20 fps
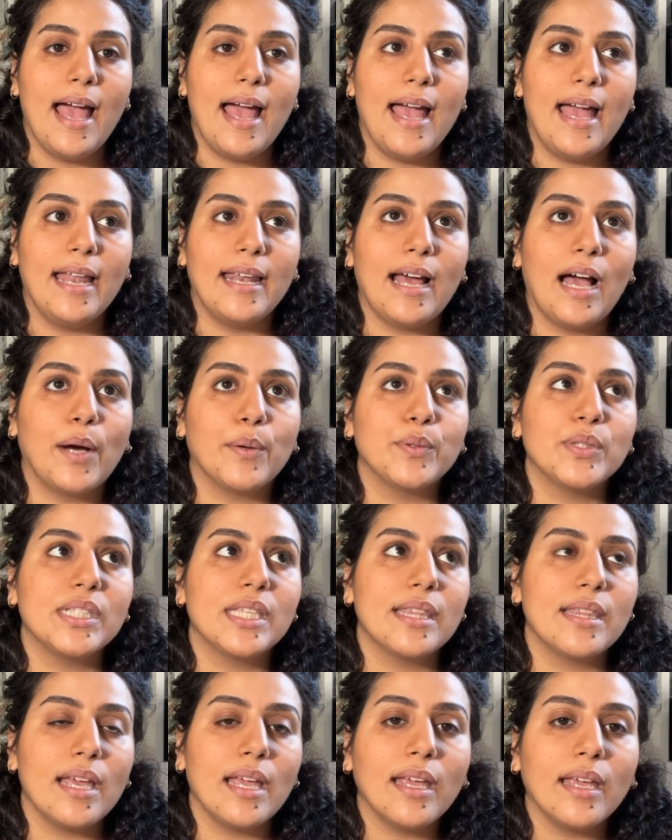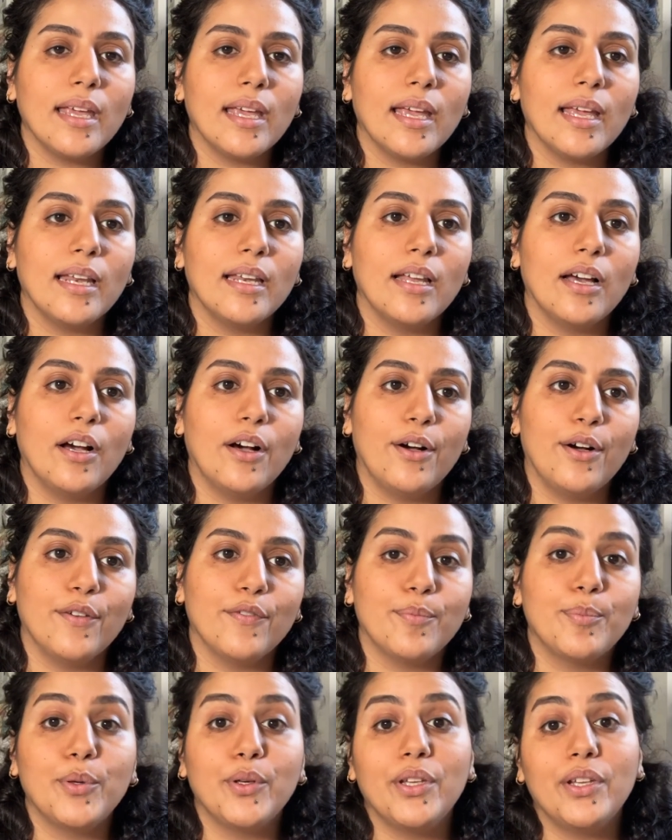And I was thinking
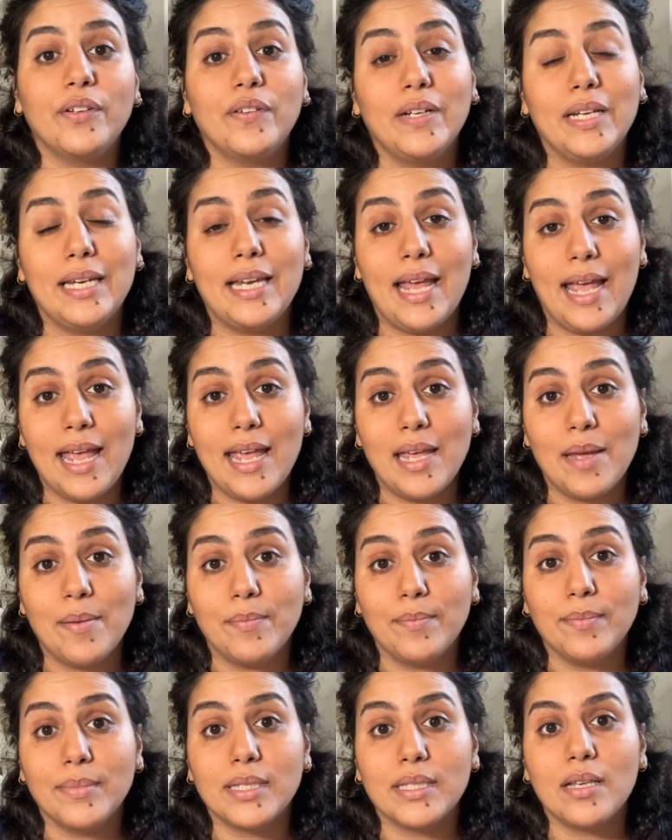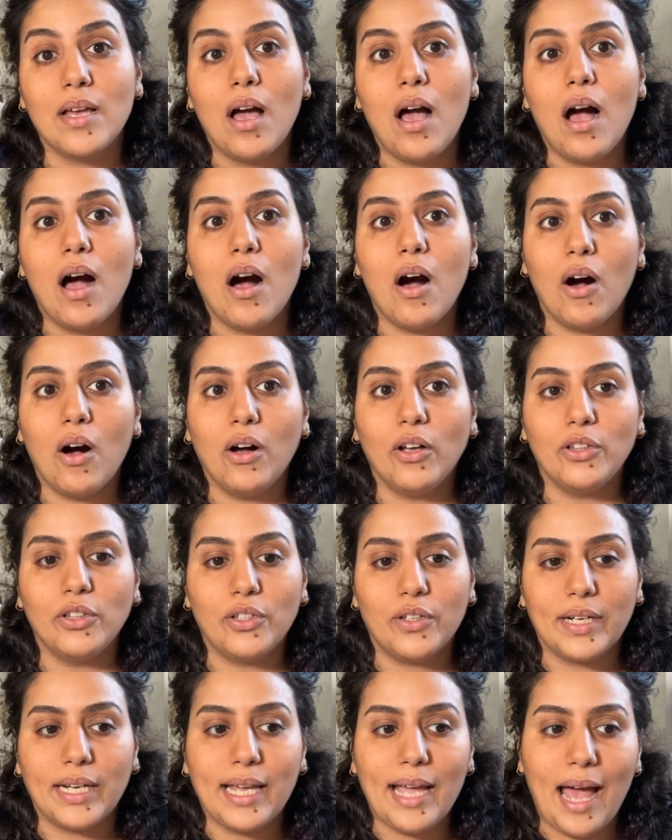of putting their names on
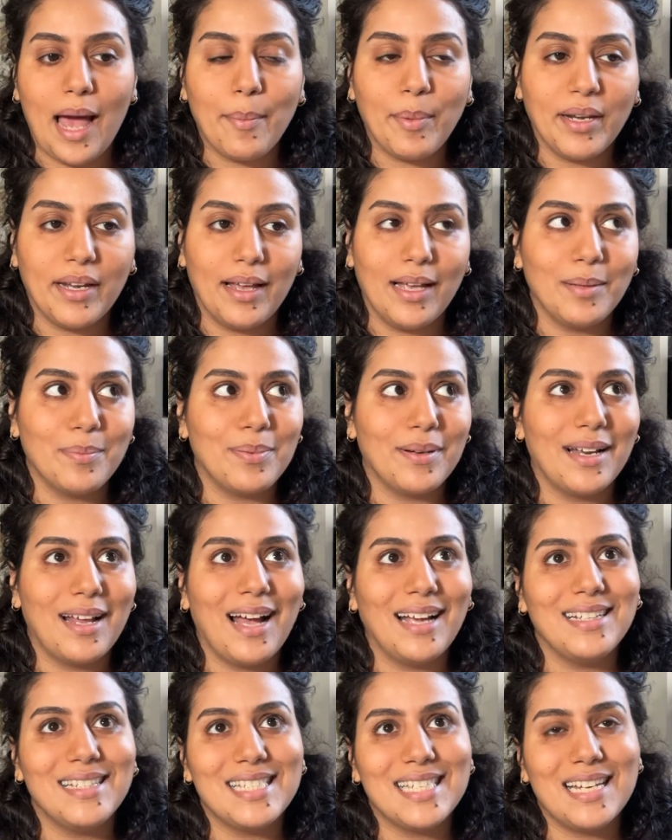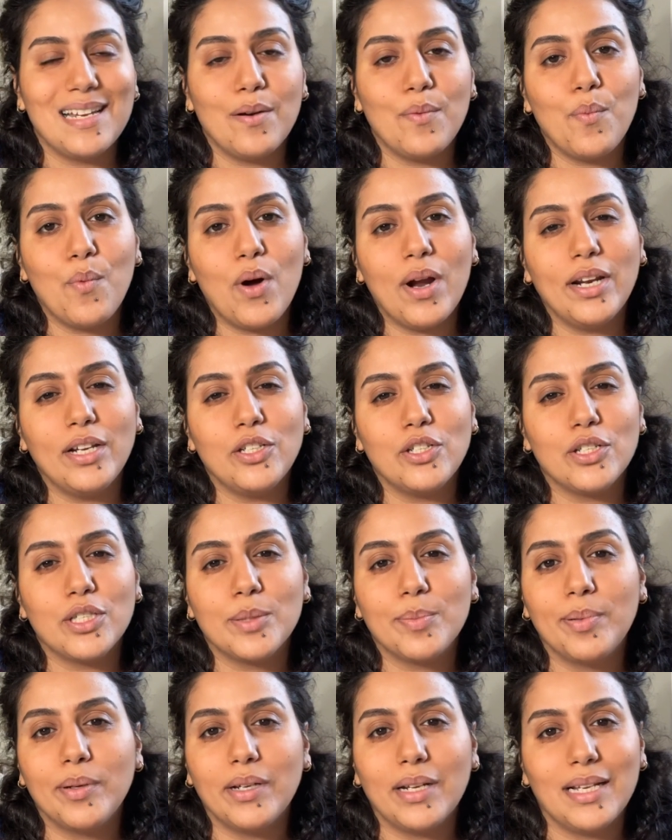their cabinet, but I didn't want to
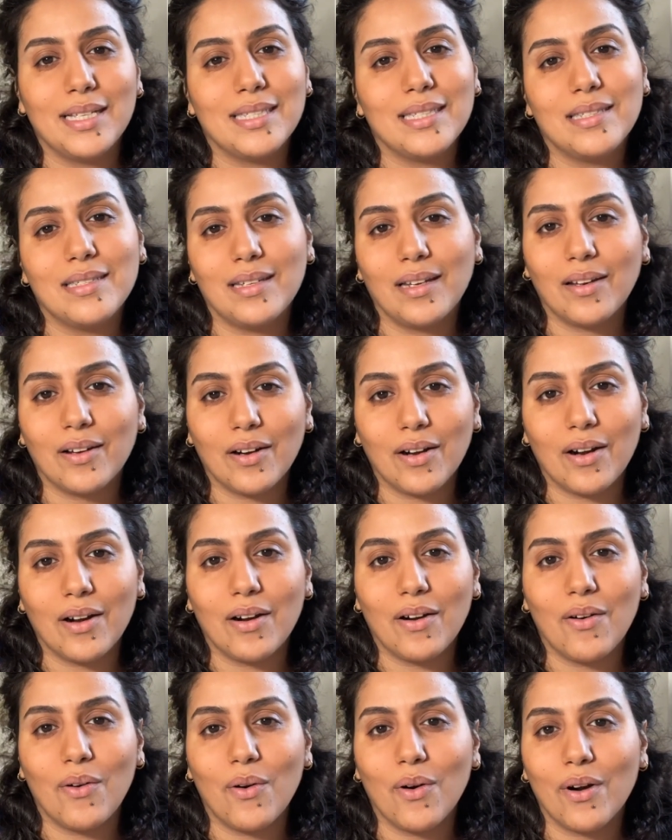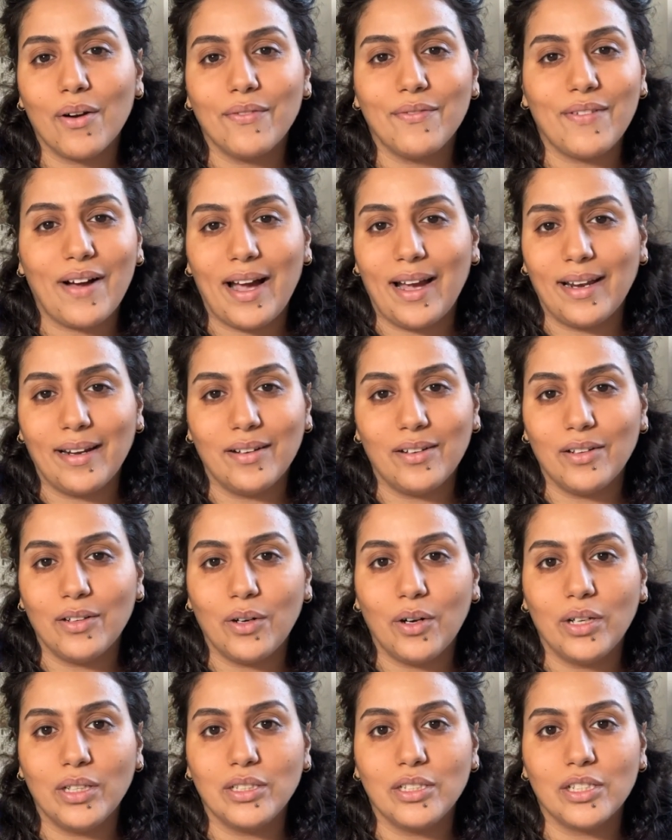just put a sticker or a
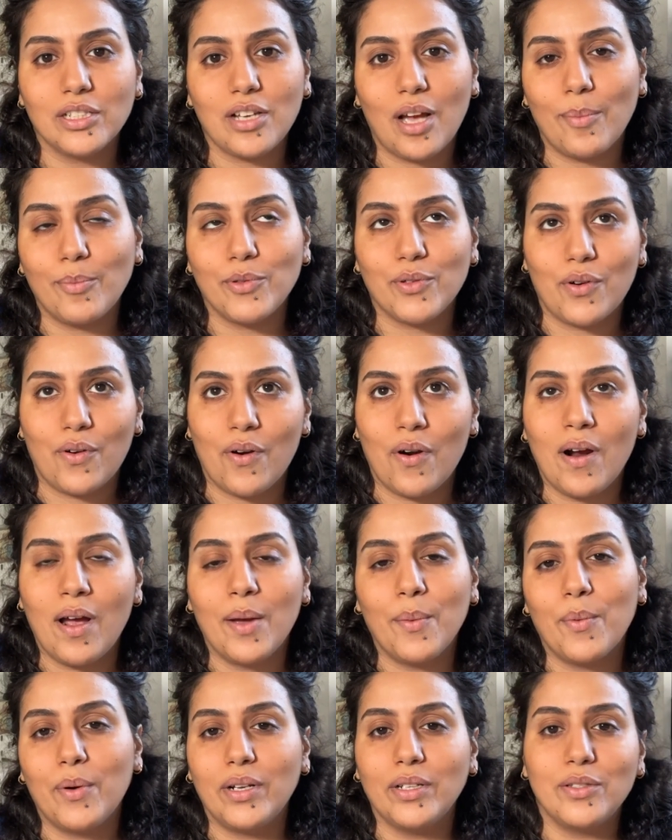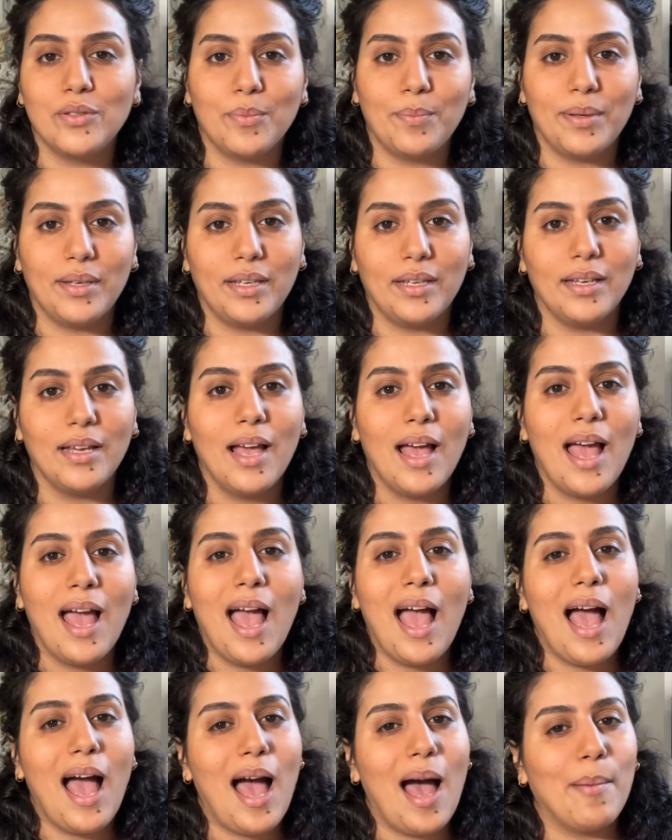vinyl on the top drawer. I wanted to be
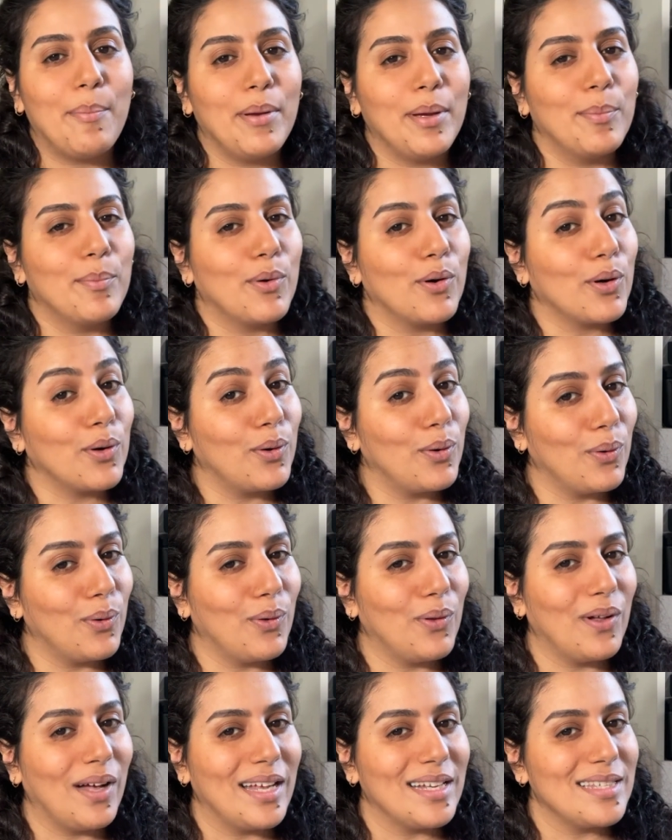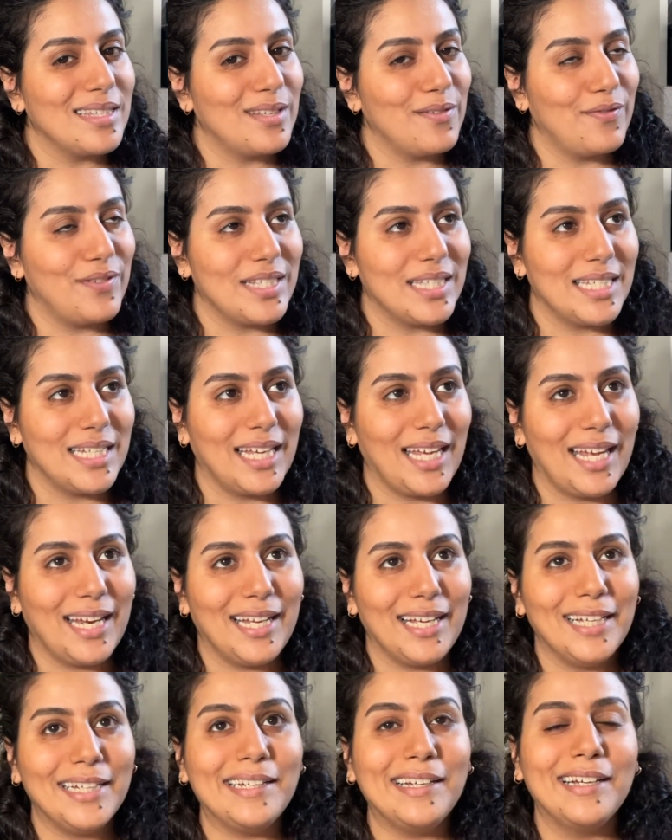a bit more cool and
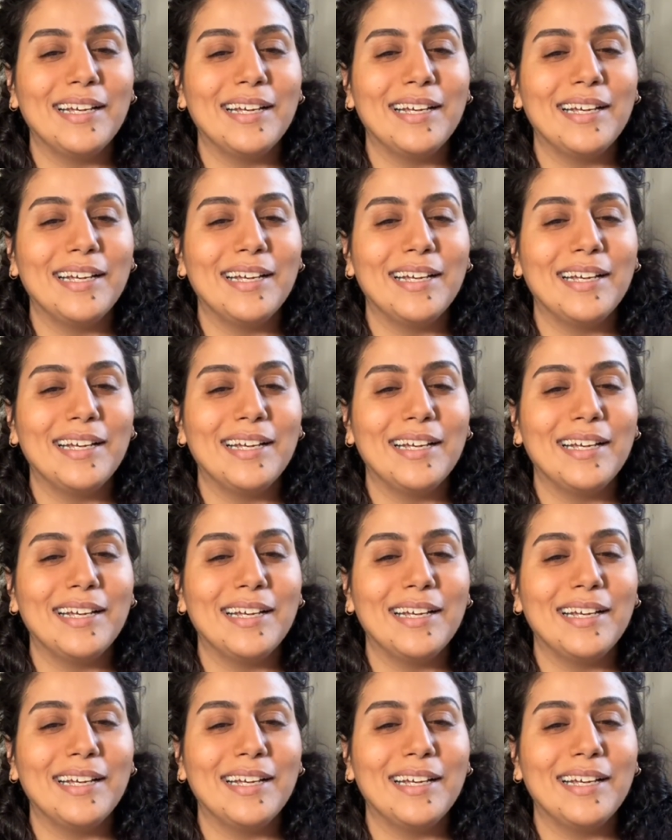sophisticated.